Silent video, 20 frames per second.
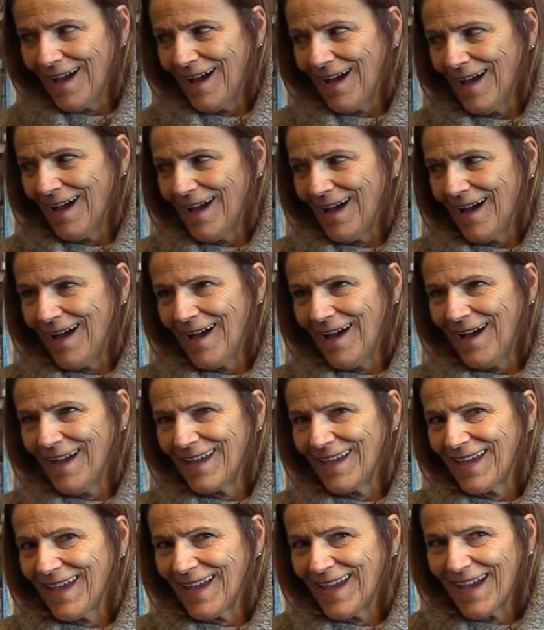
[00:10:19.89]
I
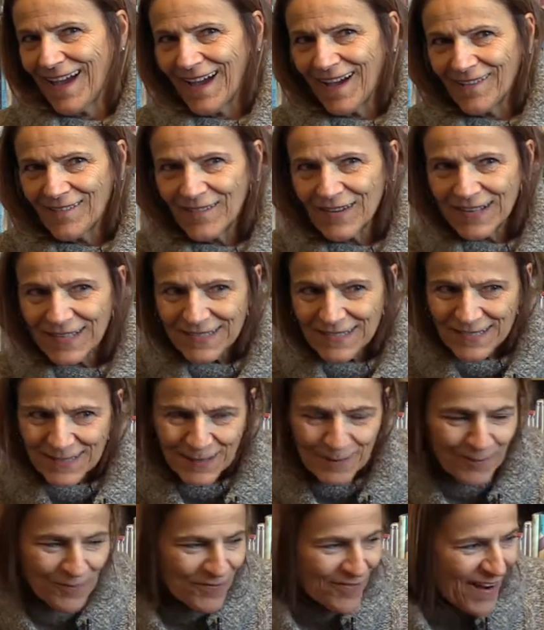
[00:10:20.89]
have a
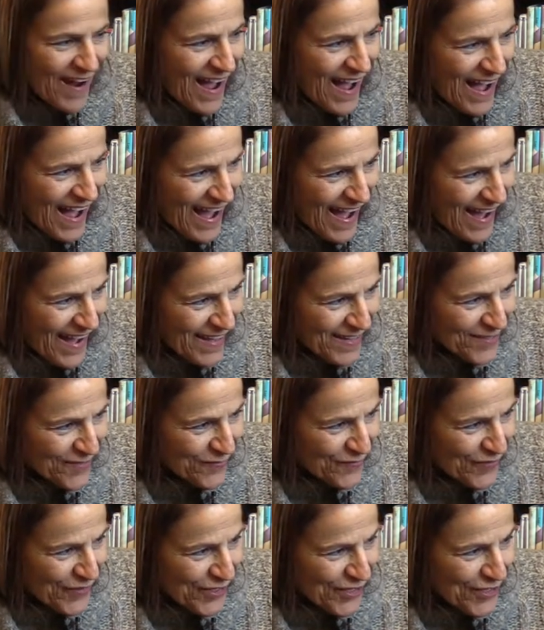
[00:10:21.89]
surprise
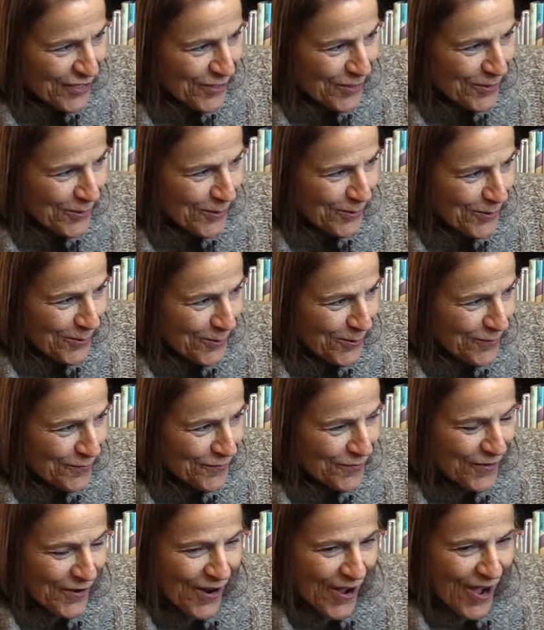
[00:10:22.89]
for you,
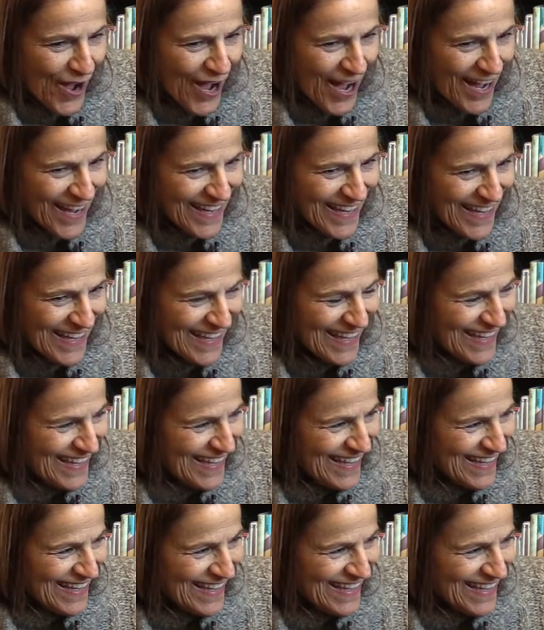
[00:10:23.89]

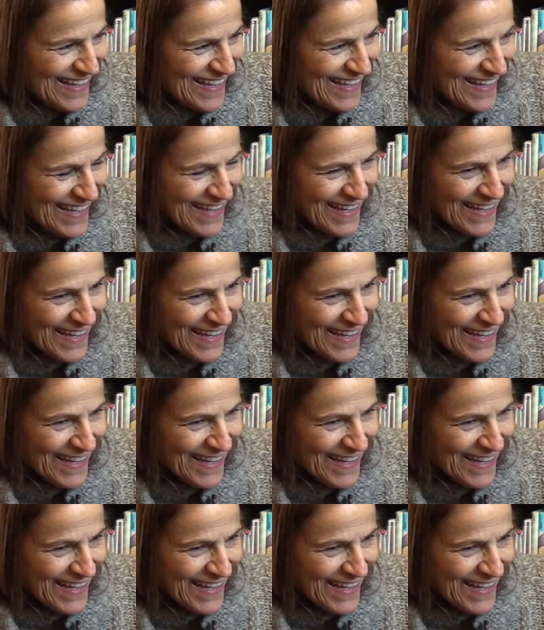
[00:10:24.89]
Froggy.